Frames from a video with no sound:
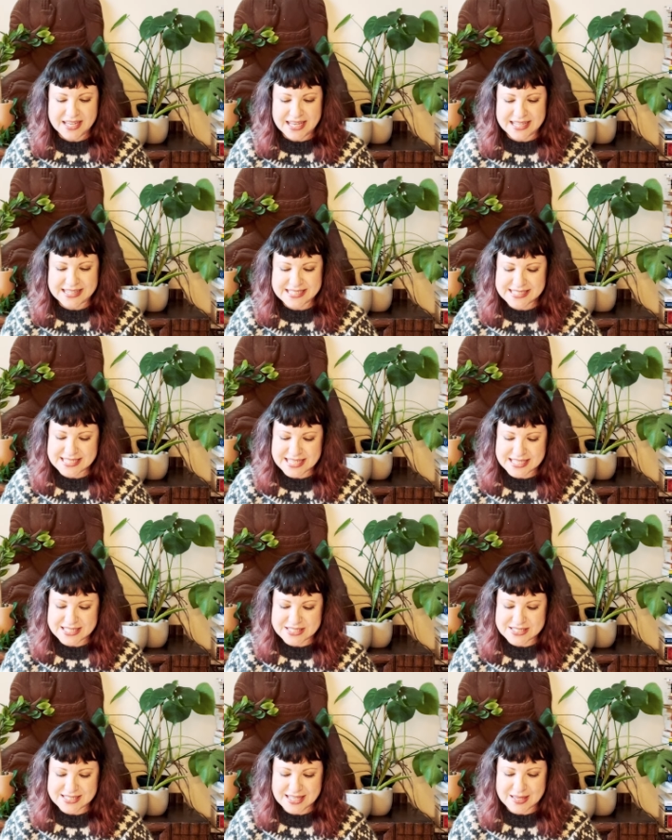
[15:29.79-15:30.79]
And this
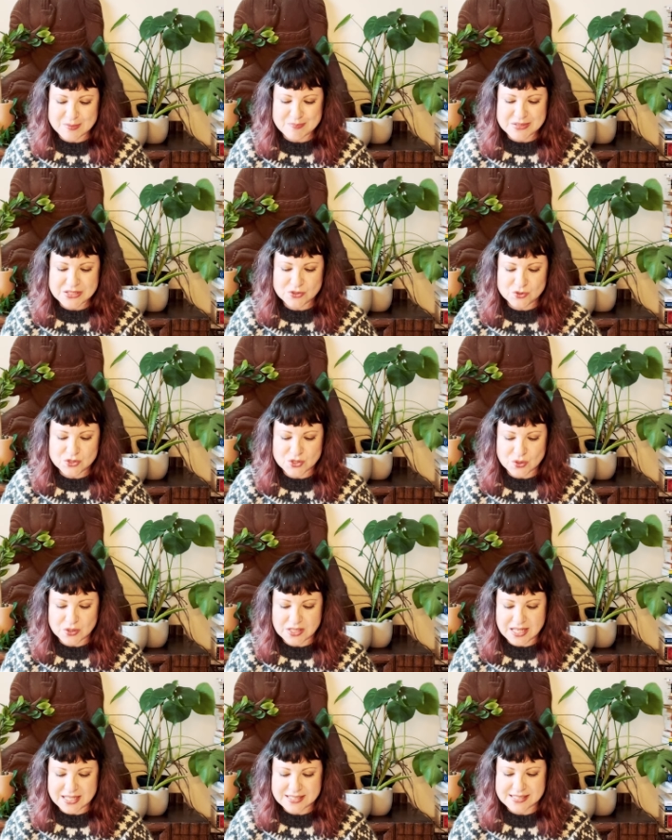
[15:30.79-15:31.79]
is Emile
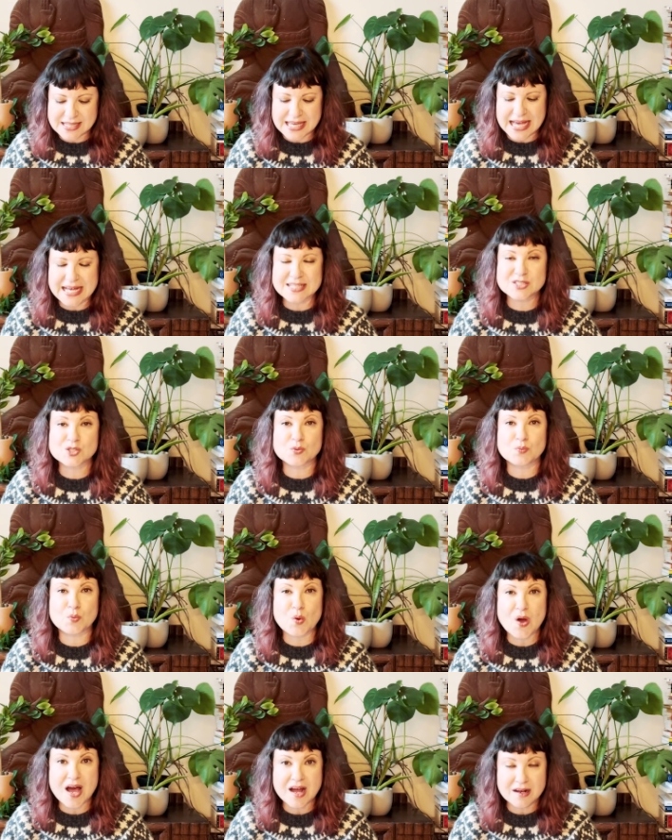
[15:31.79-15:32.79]
Zola's The
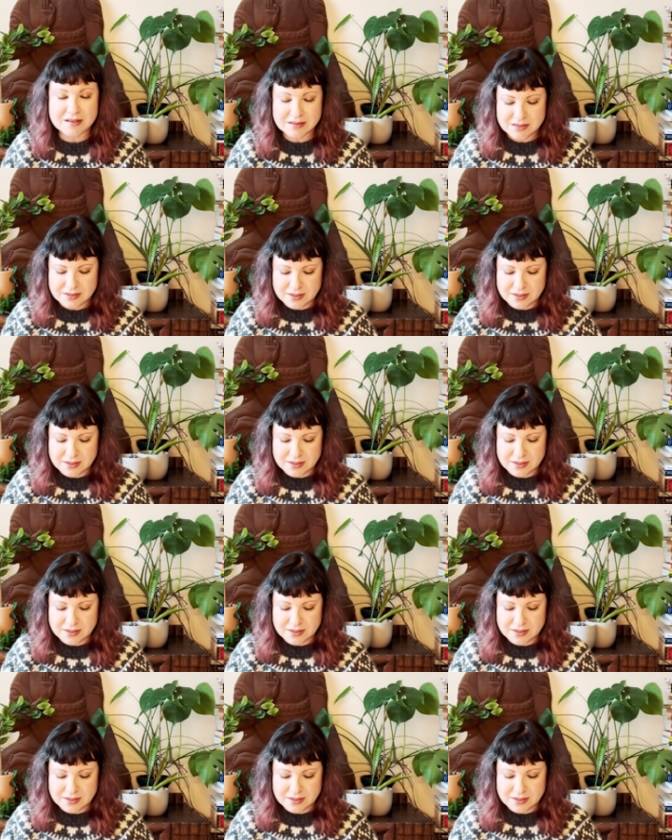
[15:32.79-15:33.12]
Assommoir.